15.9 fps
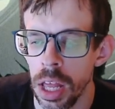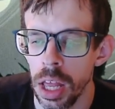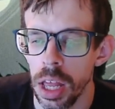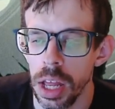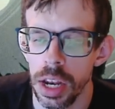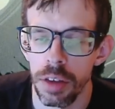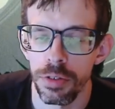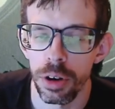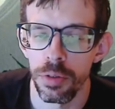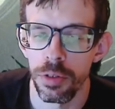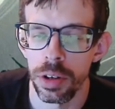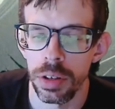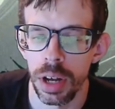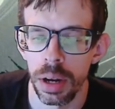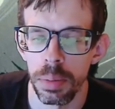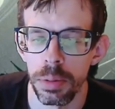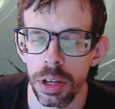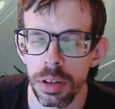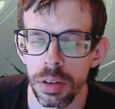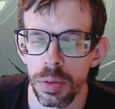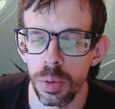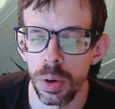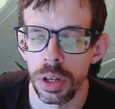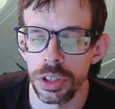and after every time they
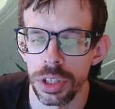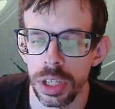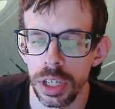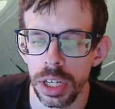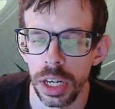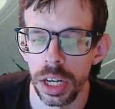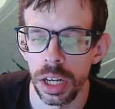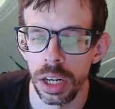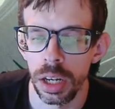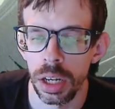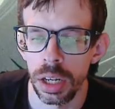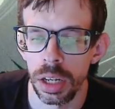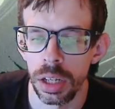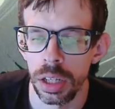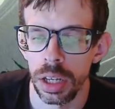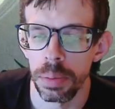watched it again, they